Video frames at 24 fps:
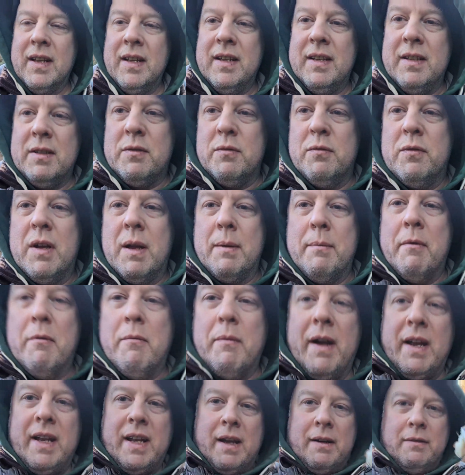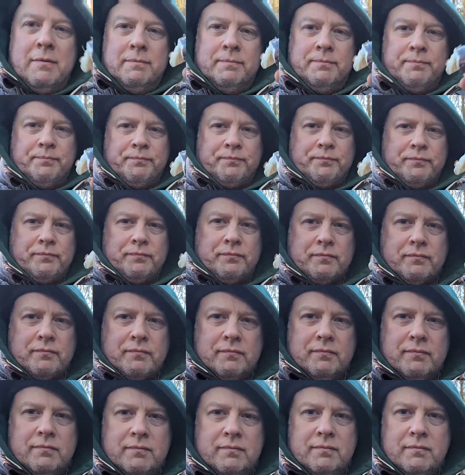it's all come away now.
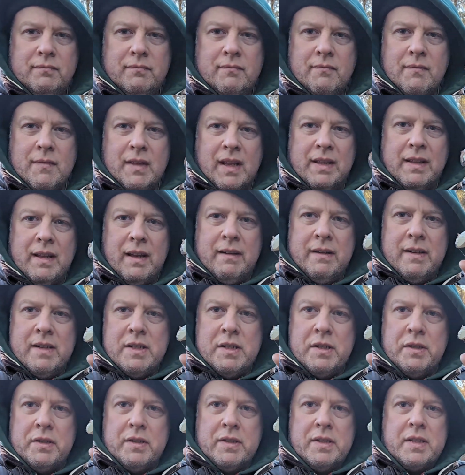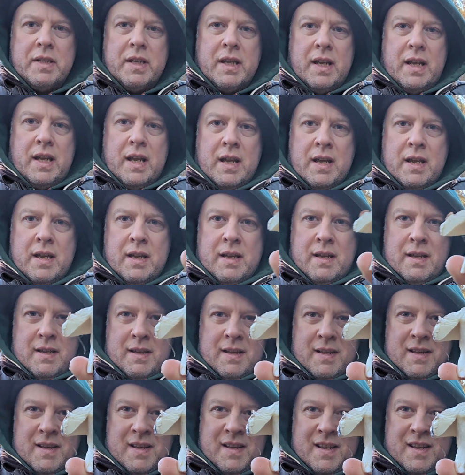There it is. You can see.
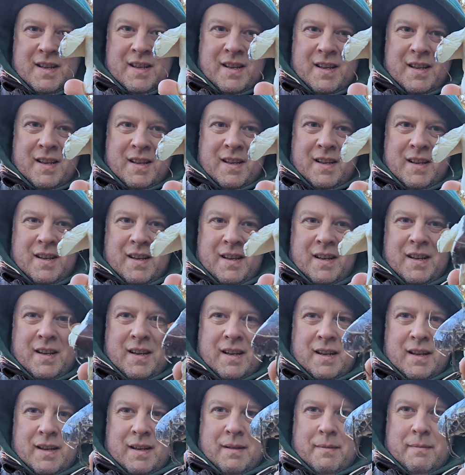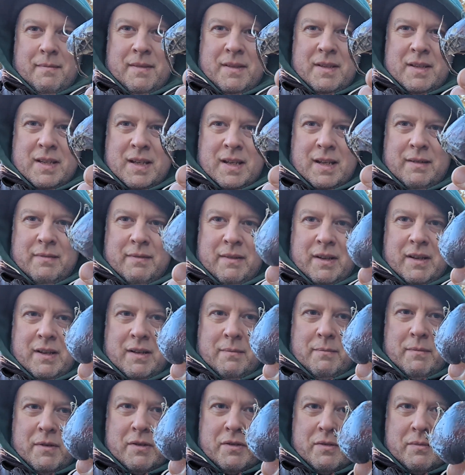There's a lovely
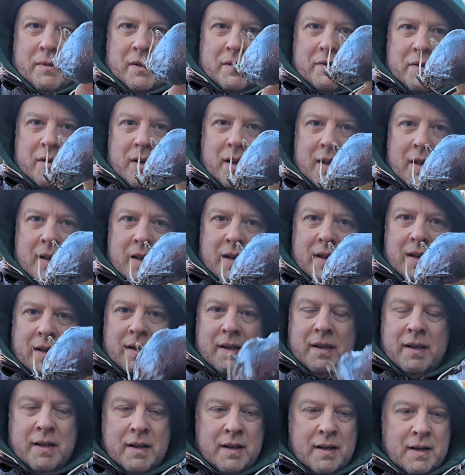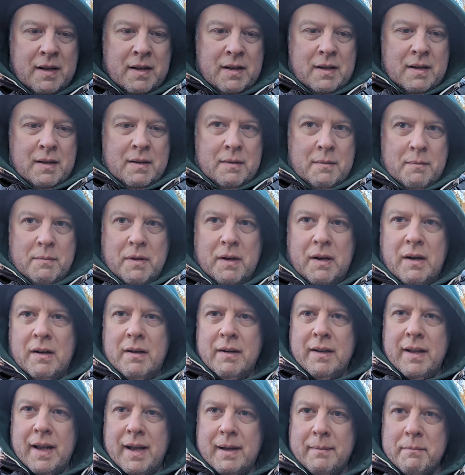looking mushroom actually. But
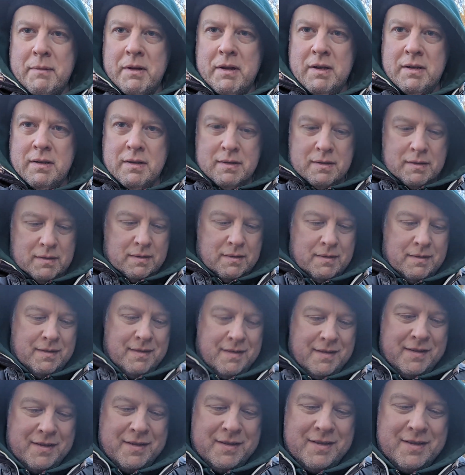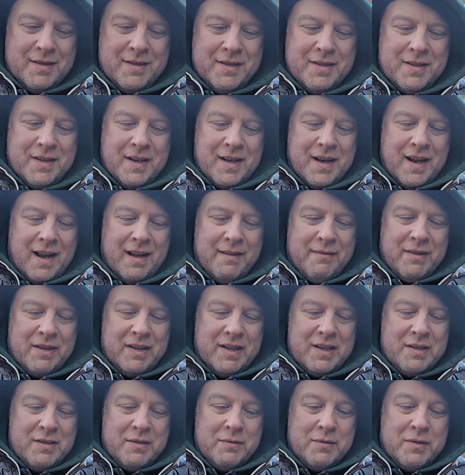I am just going to have a
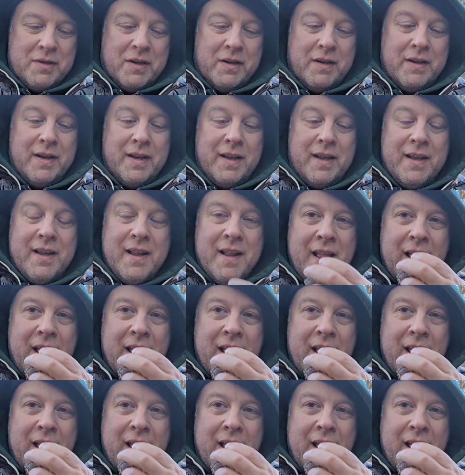little tiny.